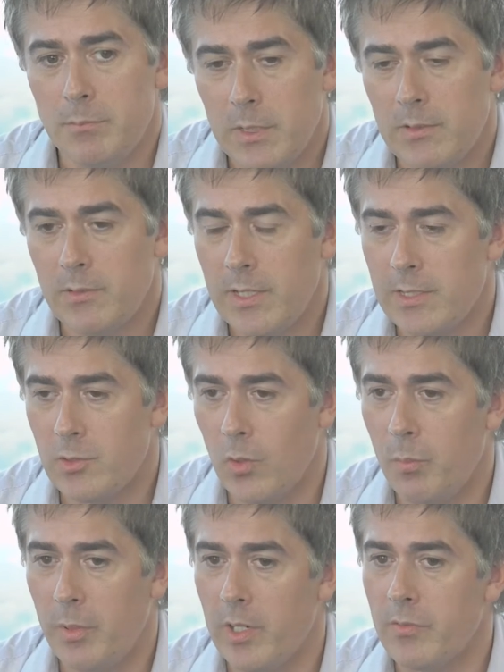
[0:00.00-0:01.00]
But that's
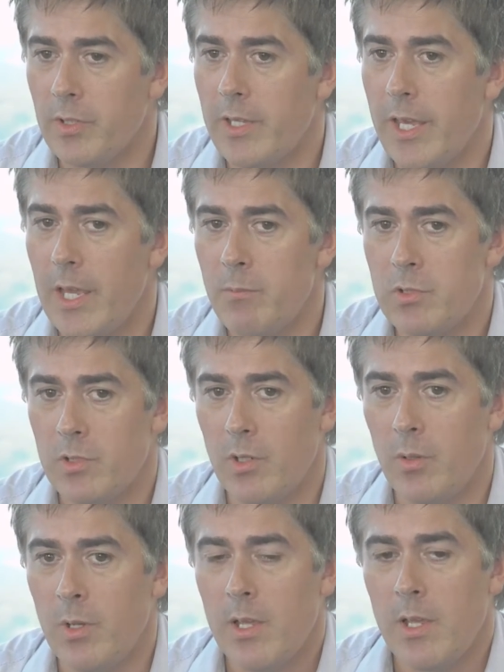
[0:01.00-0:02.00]
all part of the game.
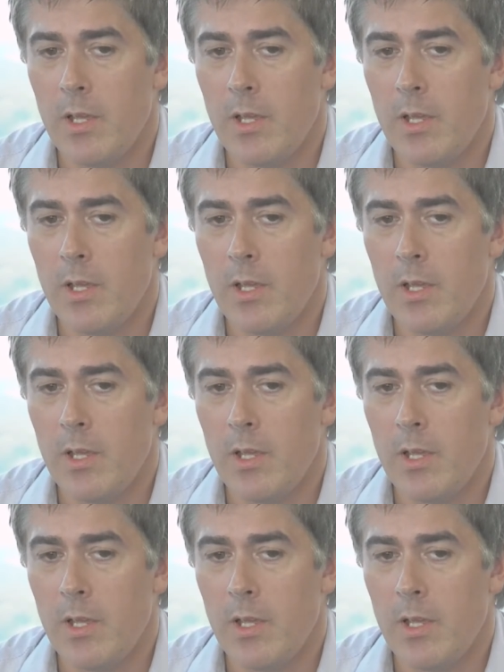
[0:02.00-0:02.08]
So